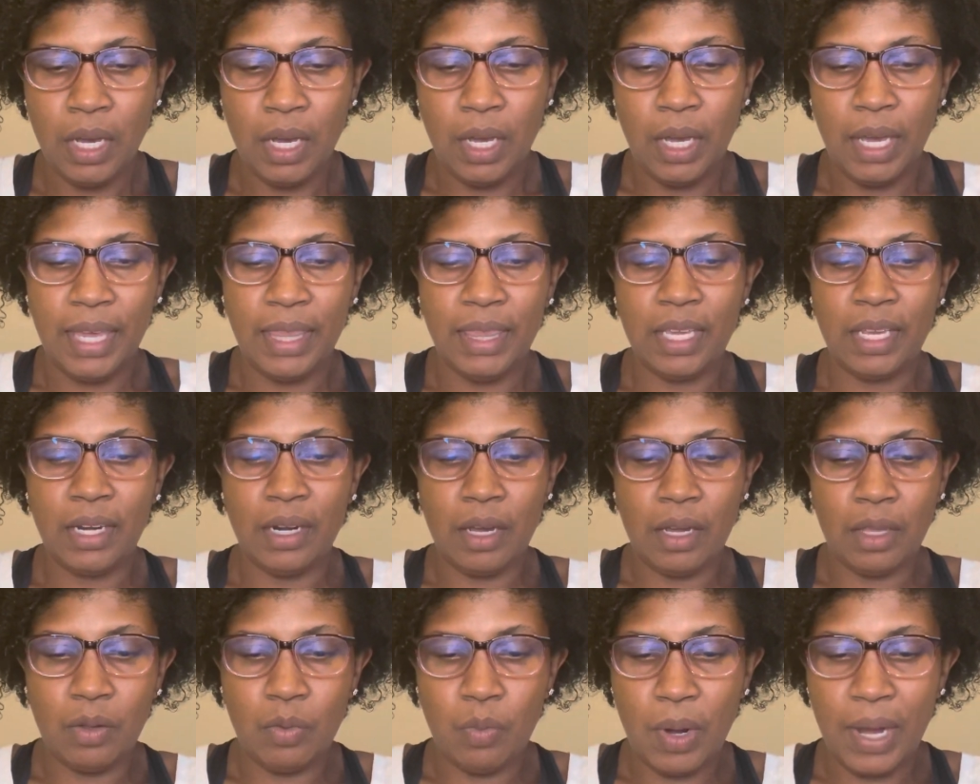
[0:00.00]
And then
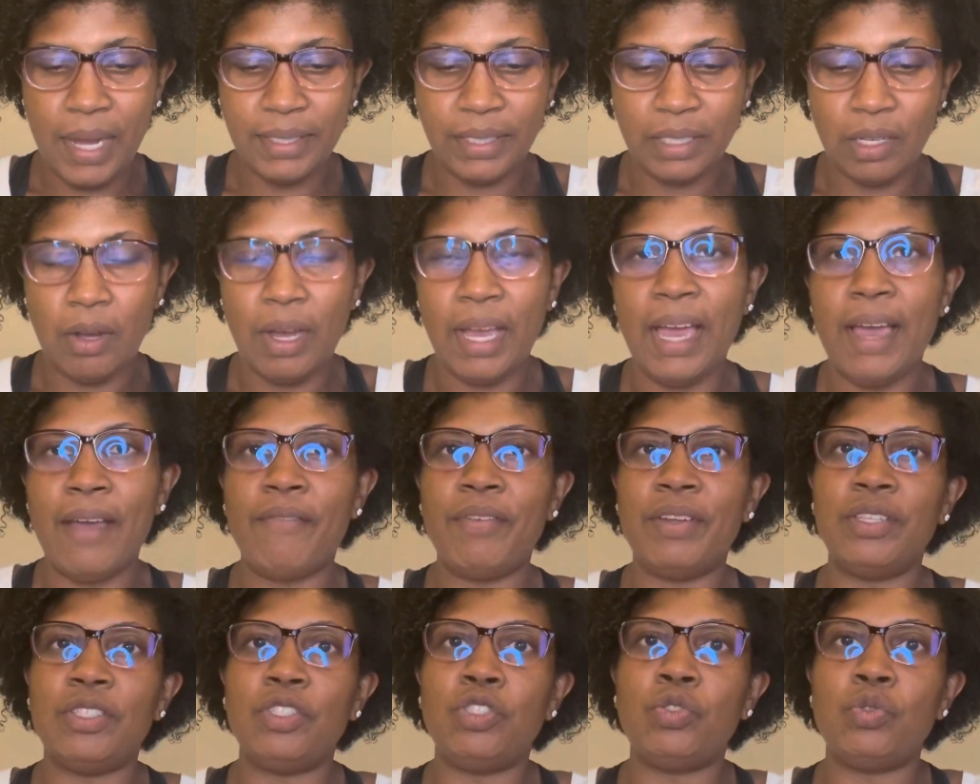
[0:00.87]
otherwise, I'll have
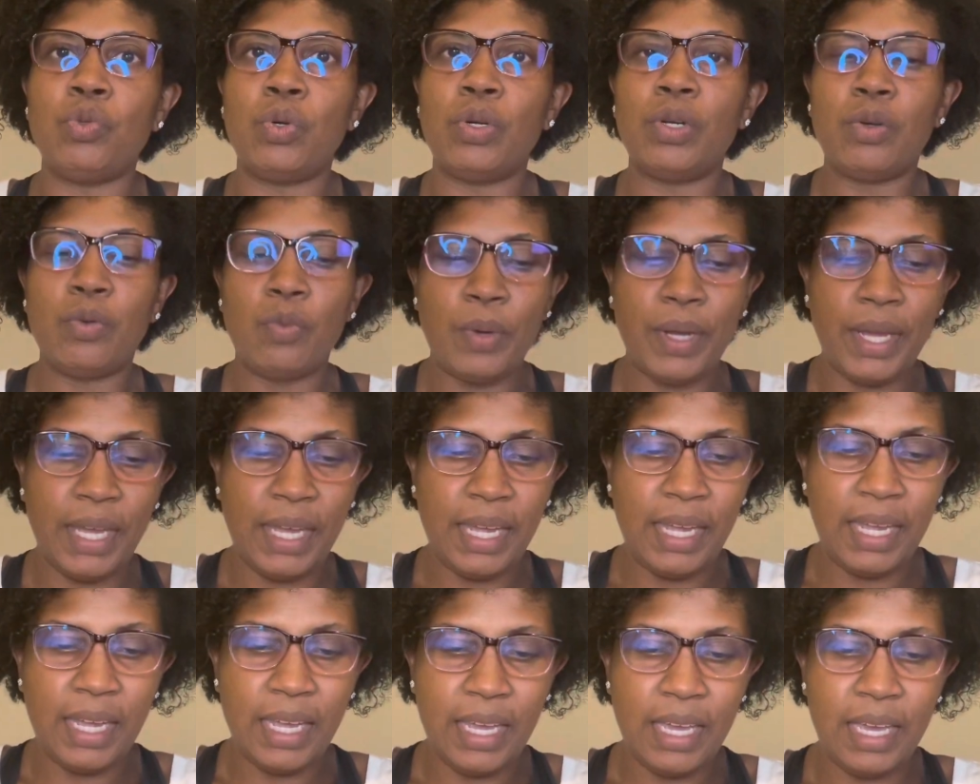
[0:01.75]
it stored
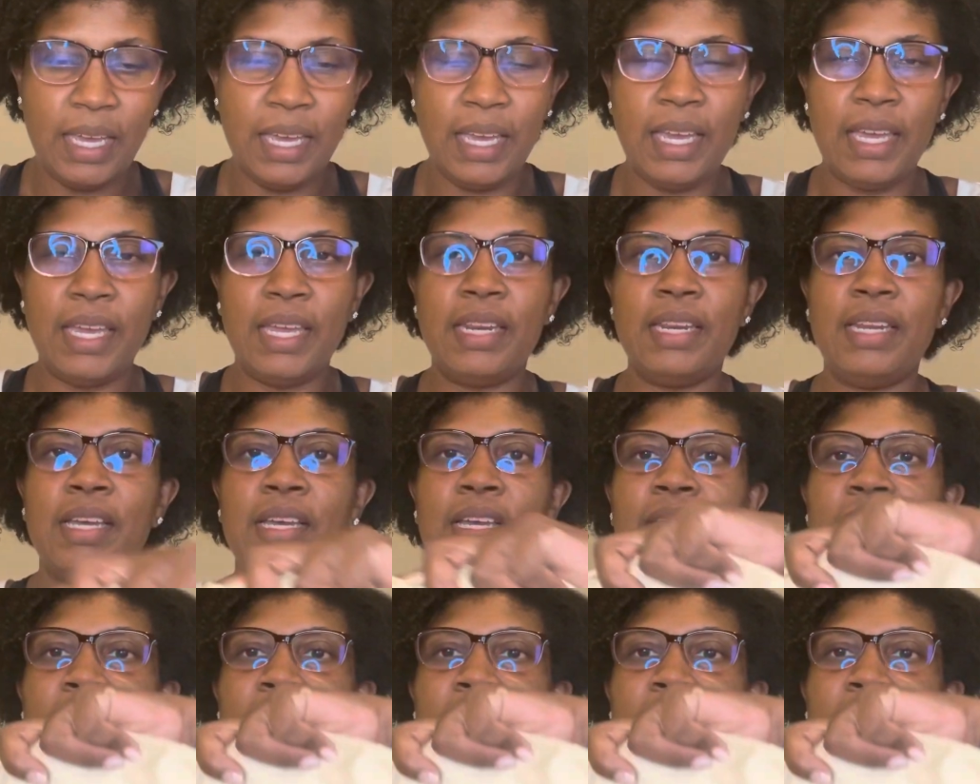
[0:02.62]
away in